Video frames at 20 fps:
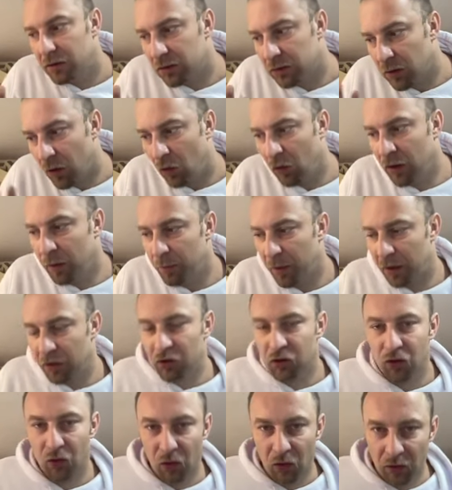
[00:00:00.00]
slowly but
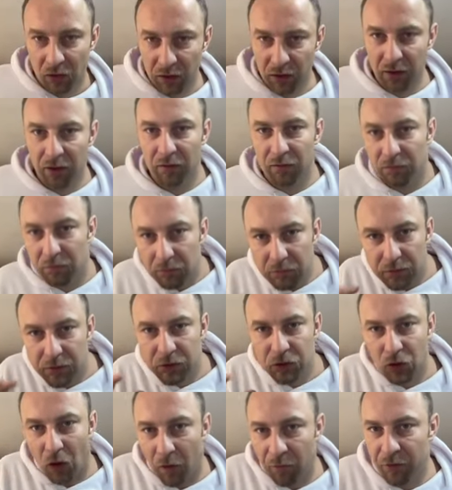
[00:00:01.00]
surely,
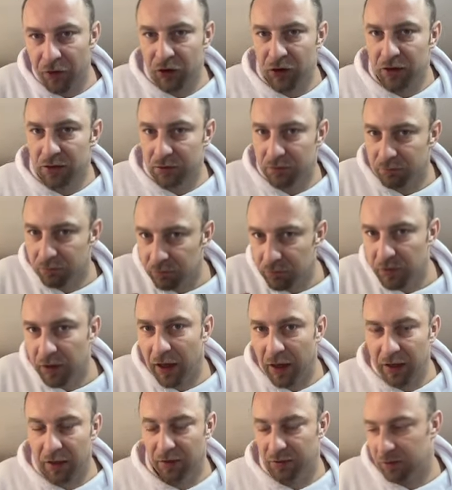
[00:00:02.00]
Stockfish is
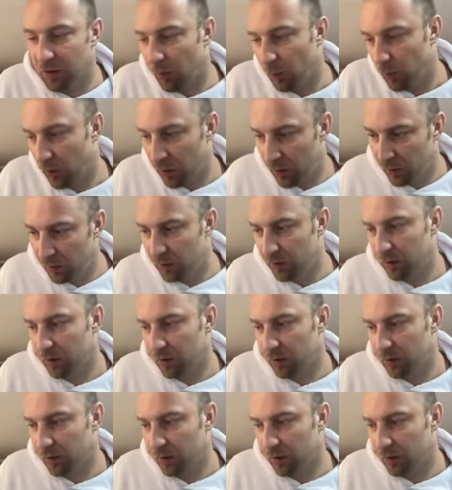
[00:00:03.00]
getting somewhere.